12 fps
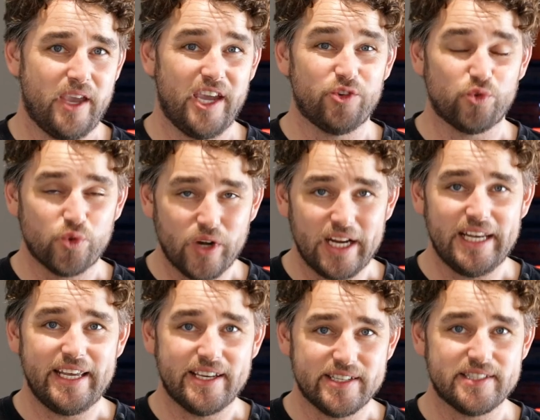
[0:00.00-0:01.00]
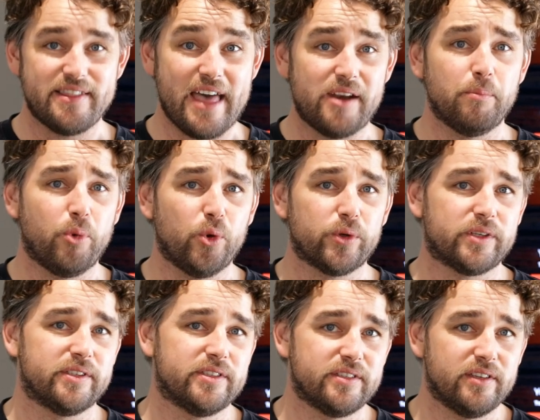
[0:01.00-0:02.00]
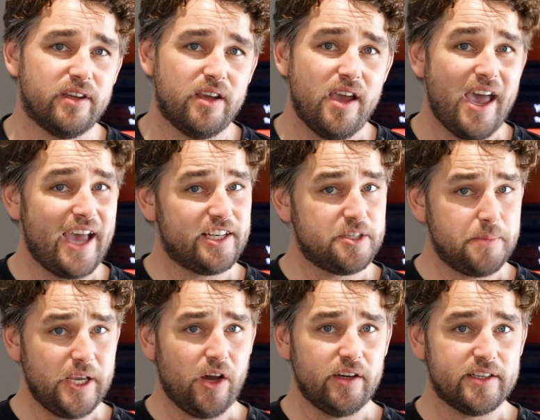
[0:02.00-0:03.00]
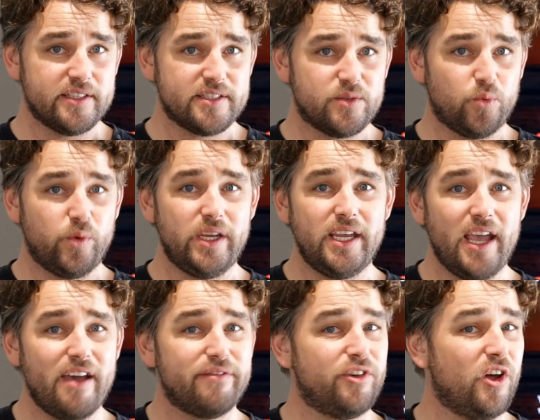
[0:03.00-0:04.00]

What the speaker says: It really is that important. And to be honest, we have